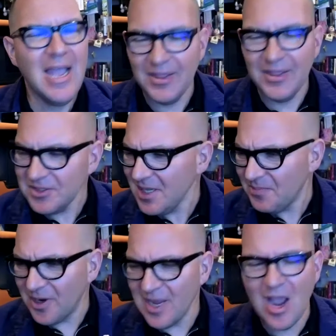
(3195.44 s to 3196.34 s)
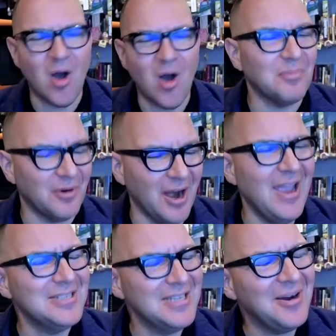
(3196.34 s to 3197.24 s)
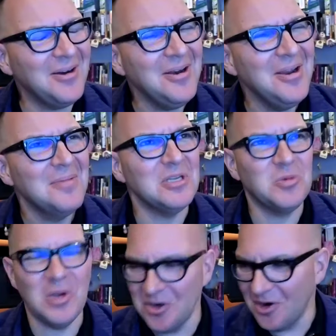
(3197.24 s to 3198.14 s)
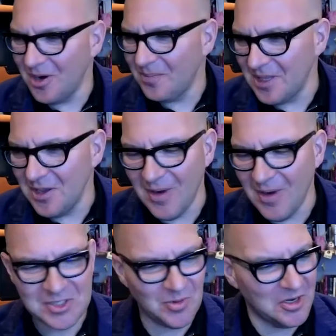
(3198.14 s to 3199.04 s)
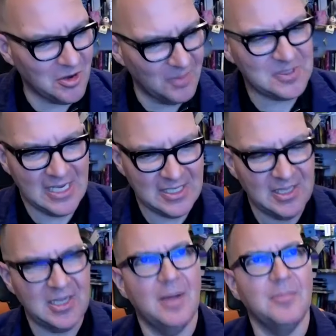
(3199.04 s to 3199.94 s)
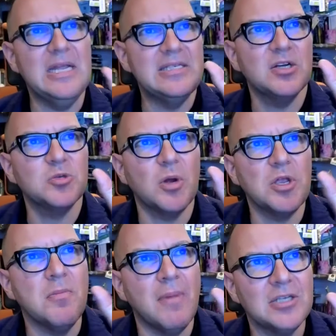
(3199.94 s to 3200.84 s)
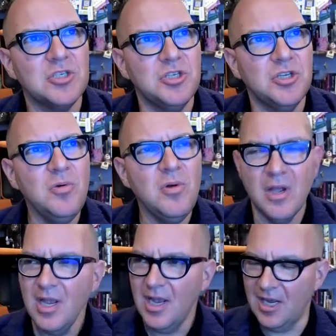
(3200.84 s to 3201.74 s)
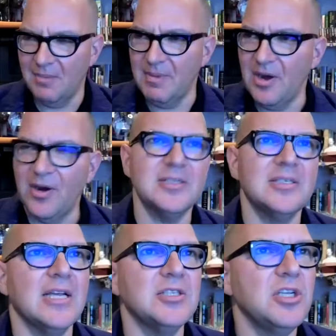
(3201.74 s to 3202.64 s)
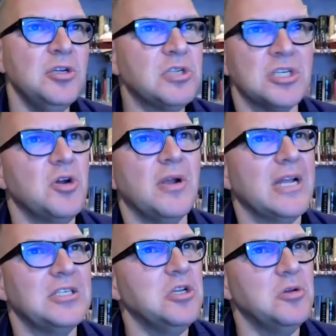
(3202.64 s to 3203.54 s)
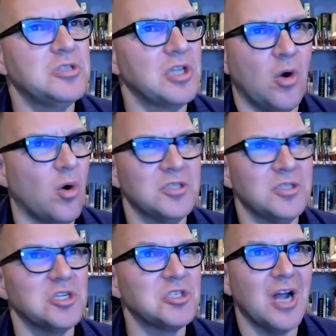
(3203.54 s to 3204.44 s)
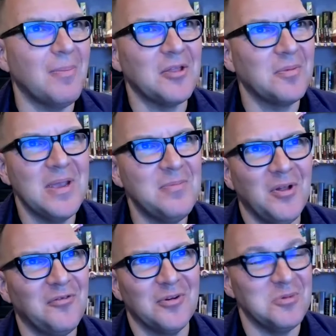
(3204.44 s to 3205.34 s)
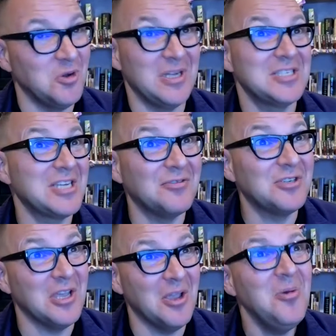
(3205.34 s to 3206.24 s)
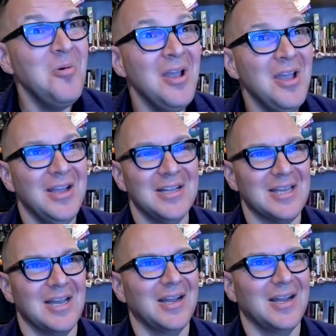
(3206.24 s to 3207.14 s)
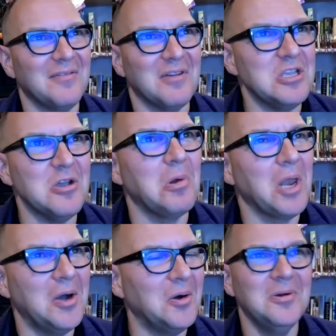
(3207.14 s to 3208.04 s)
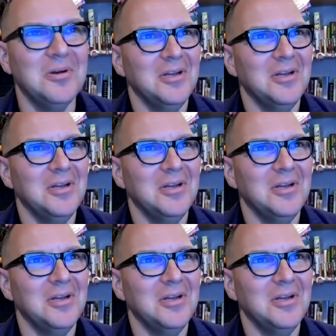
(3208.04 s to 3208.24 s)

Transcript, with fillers: And there's something pretty on brand here between Europe and the US, where Europe says to the companies, here's what you must do. And America says, you just don't get to use the courts to stop other people from doing stuff to you. It's a kind of a YOLO,